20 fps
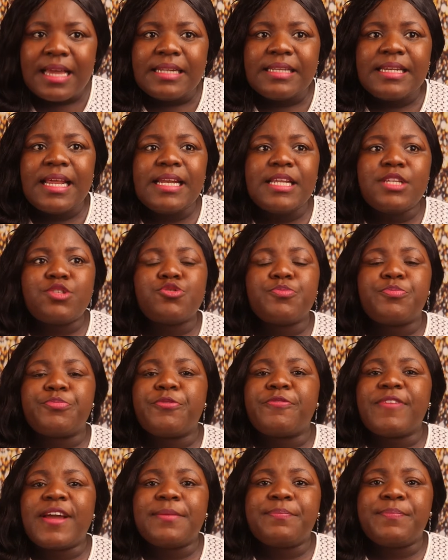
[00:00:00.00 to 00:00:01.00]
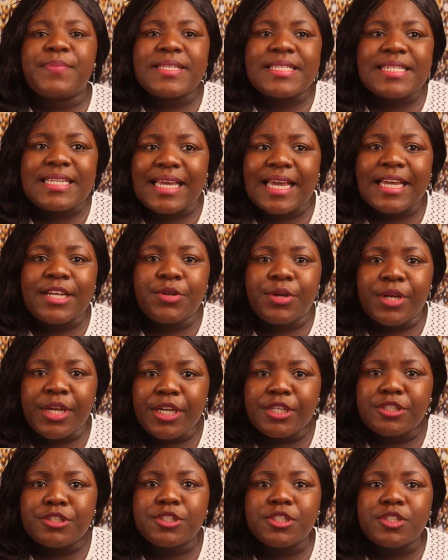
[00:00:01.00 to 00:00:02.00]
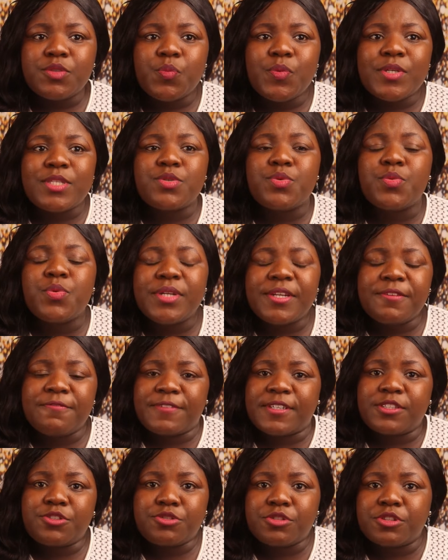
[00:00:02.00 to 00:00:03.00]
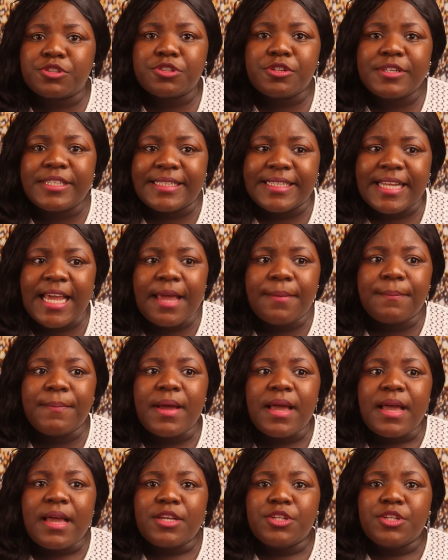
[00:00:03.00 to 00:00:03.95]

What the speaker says: They need to provide basic education with good infrastructure in them,